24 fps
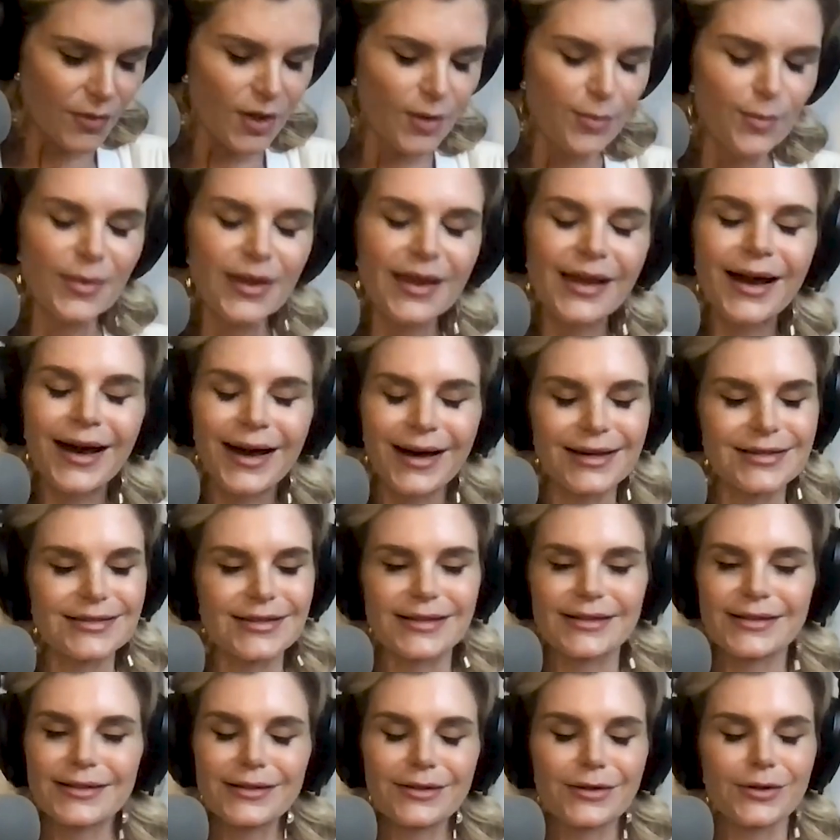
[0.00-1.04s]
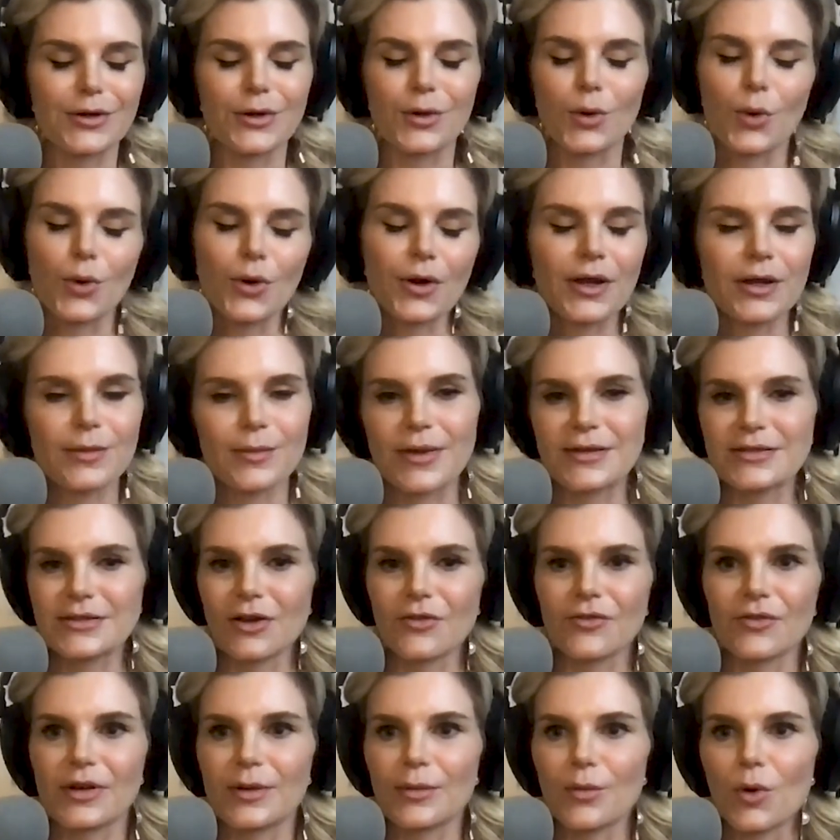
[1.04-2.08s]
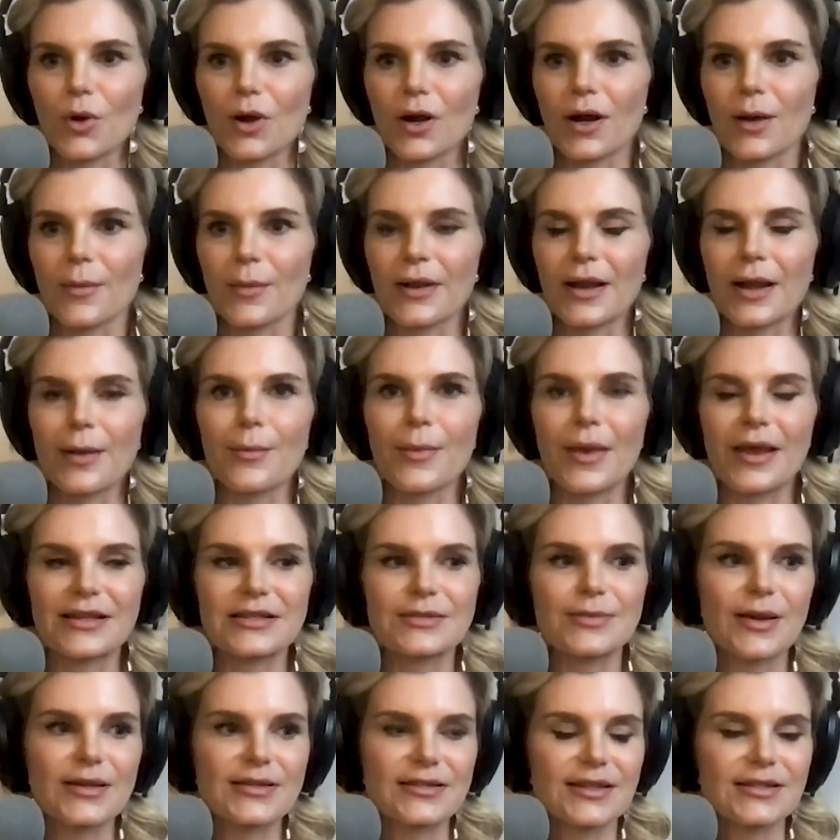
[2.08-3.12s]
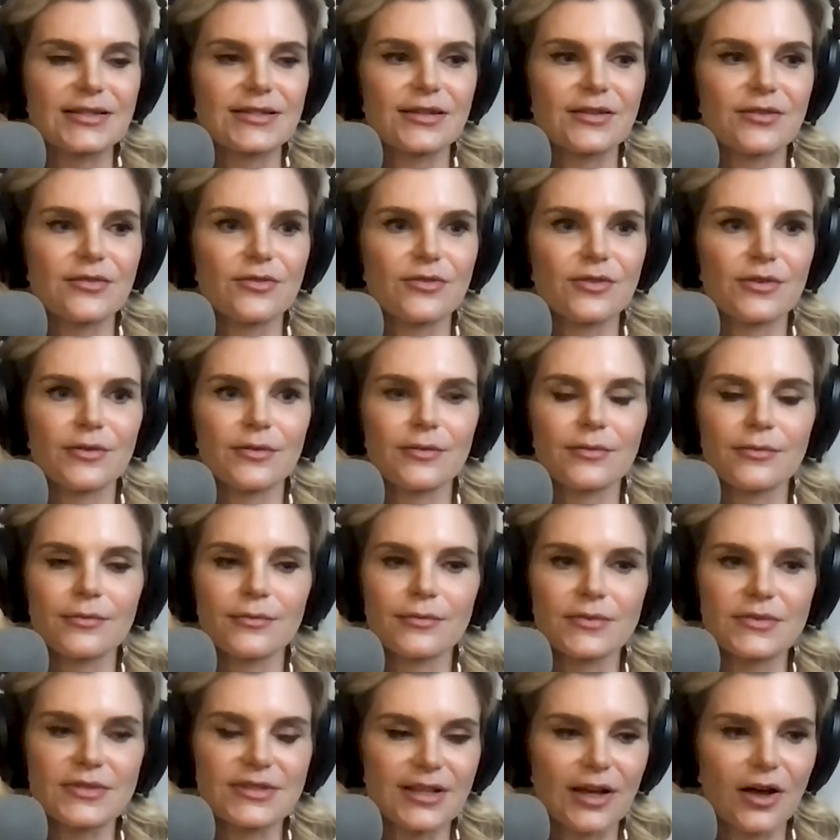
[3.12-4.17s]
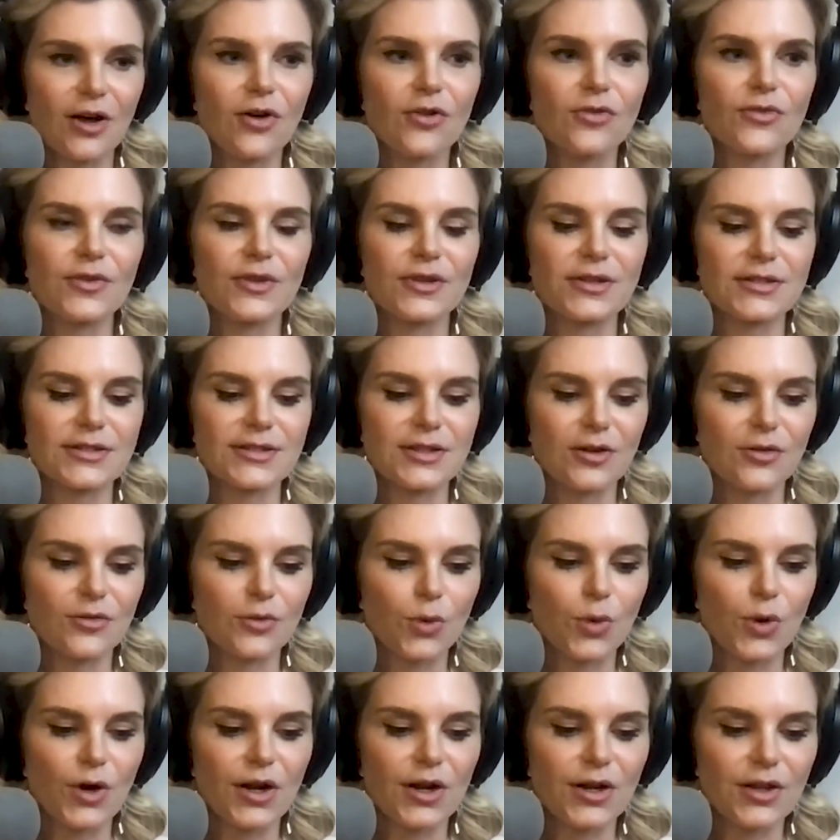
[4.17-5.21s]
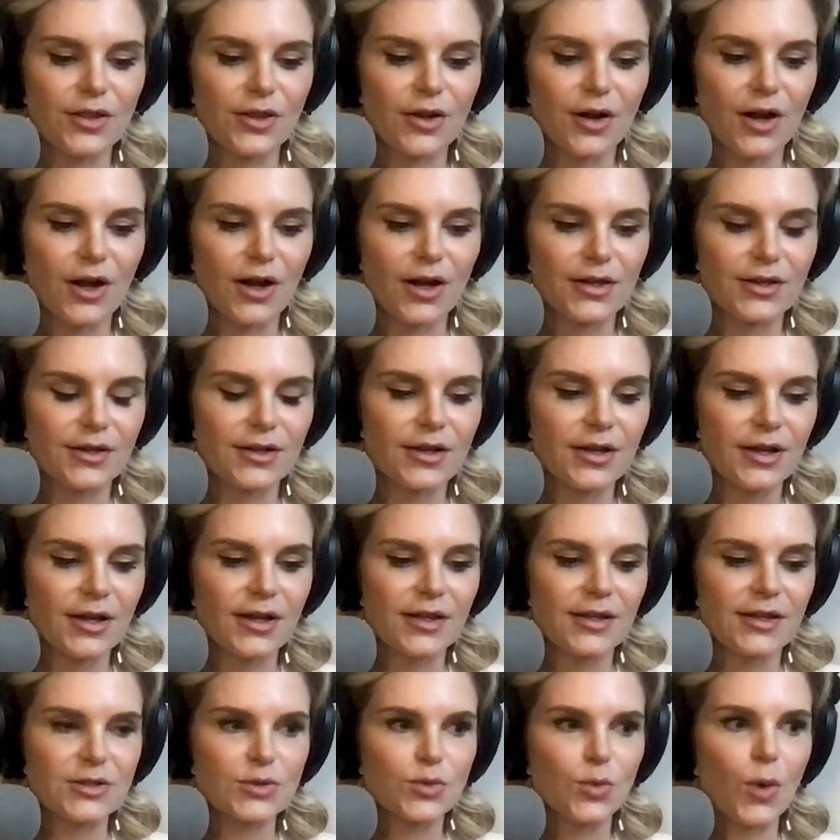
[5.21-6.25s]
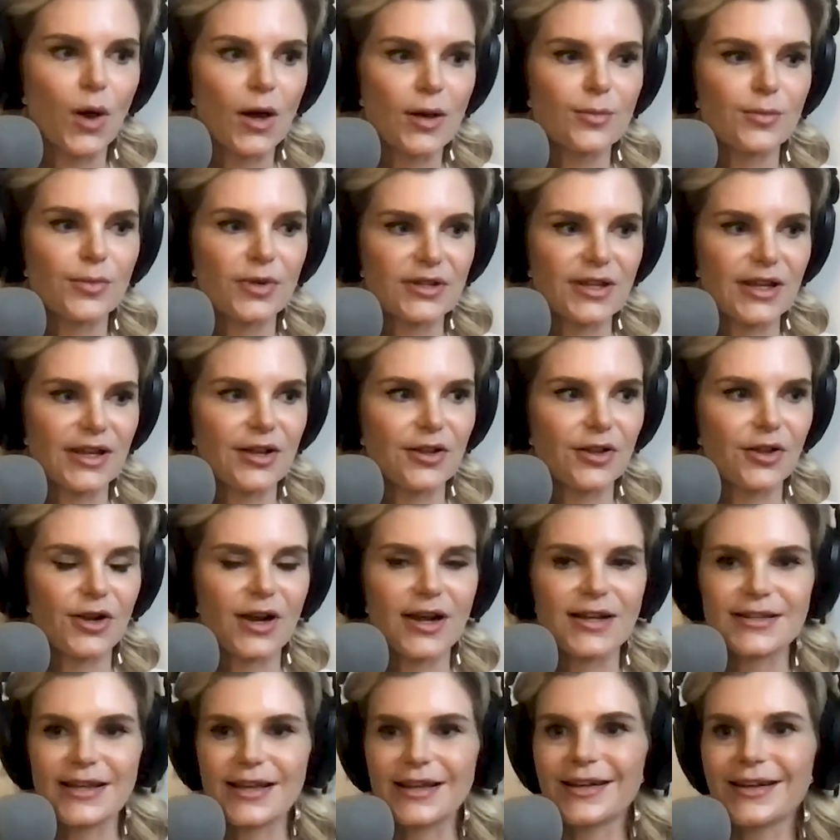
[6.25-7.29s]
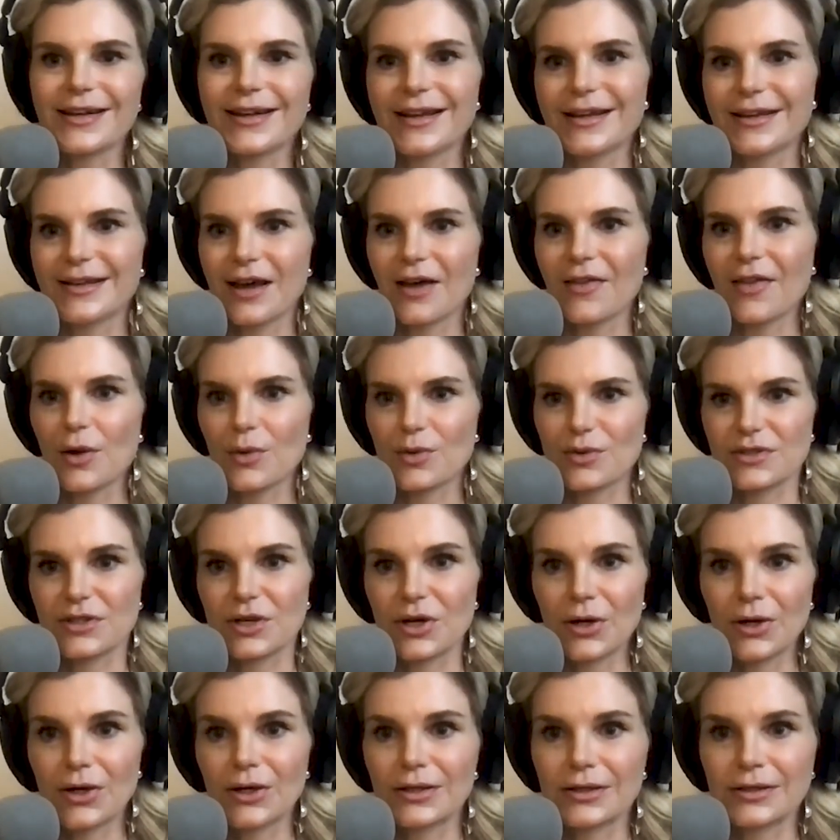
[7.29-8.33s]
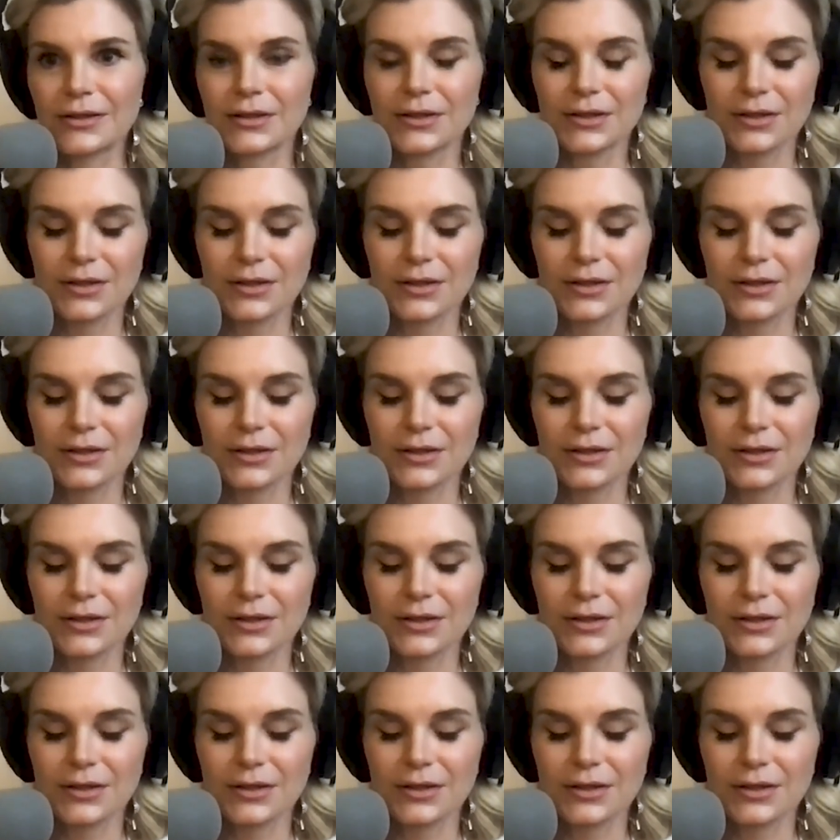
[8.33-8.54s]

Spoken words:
because I couldn't orient myself anymore. I mean, I based my sense of self and self-worth on this one particular identity, and now that was gone.